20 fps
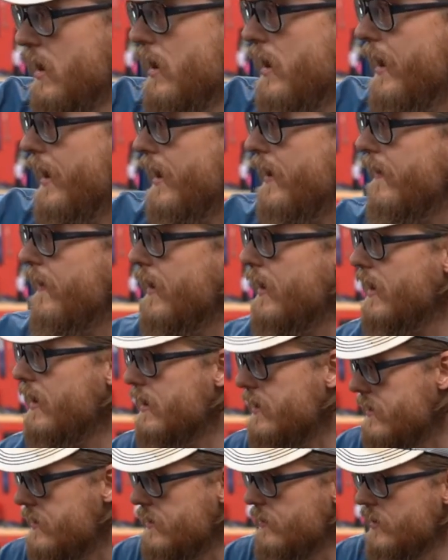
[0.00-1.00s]
And then
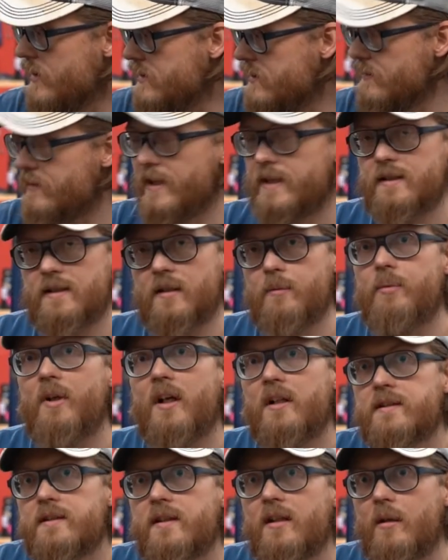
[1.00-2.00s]
as soon as the rest of the
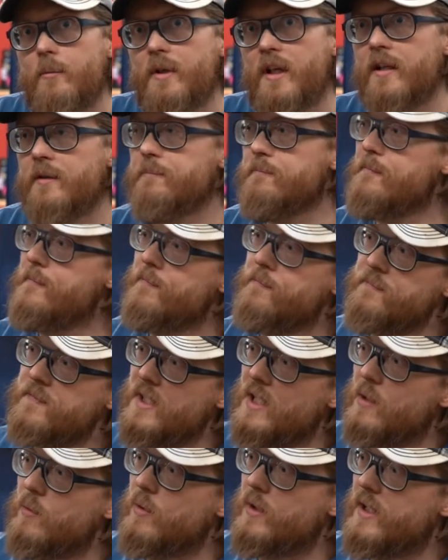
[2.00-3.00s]
parts come in,
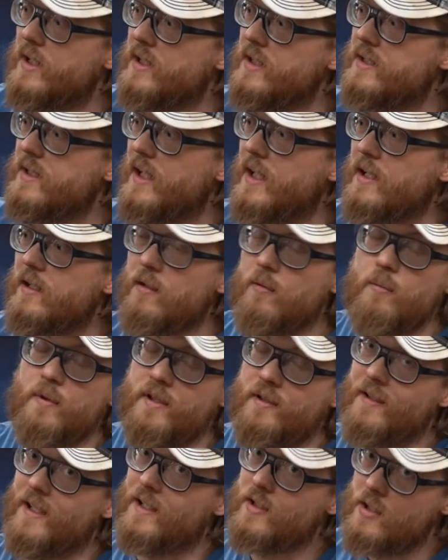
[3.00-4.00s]
we're gonna tackle what
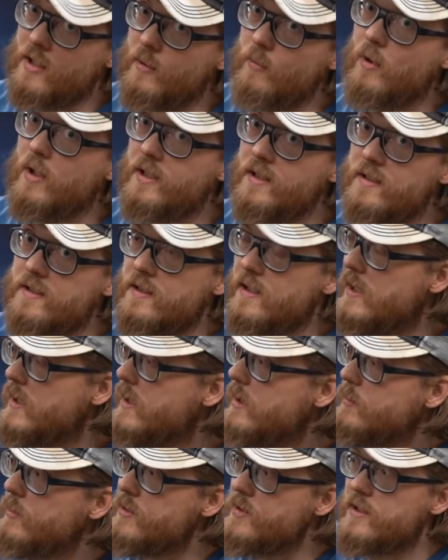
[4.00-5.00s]
you actually want to see,
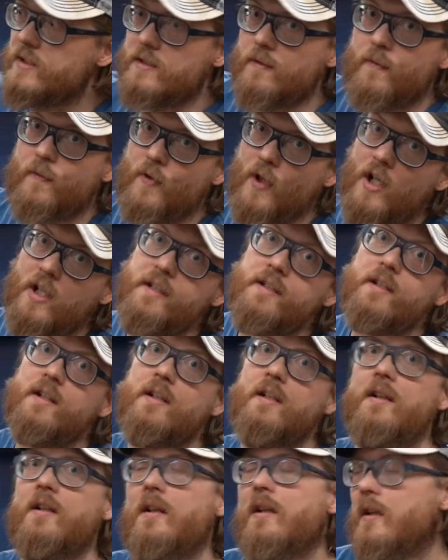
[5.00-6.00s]
which is the front.
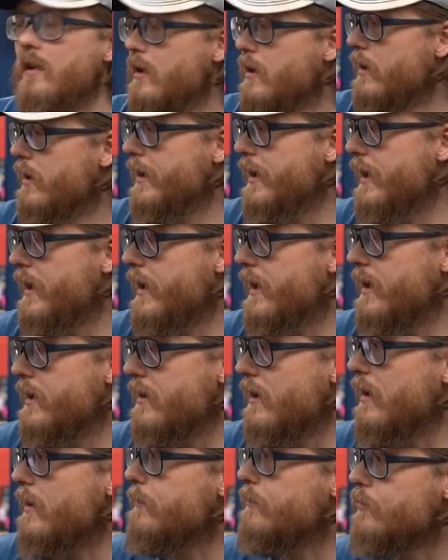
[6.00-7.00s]
And
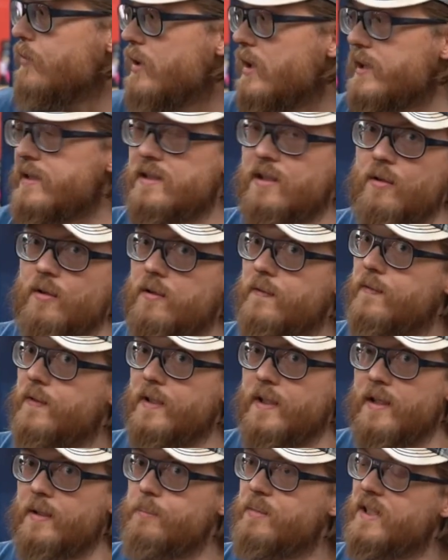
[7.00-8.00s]
I'm really stoked for
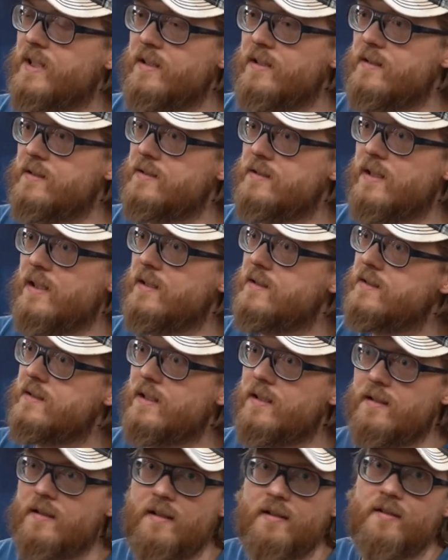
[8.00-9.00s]
that because it's
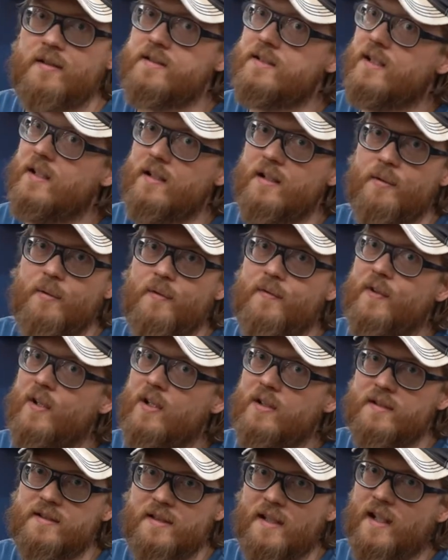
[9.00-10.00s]
gonna look silly with all
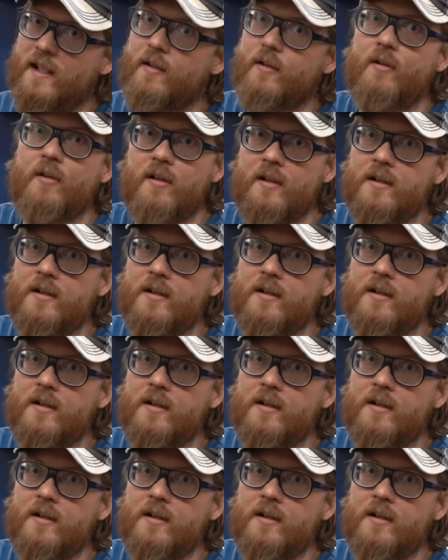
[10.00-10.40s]
this angle.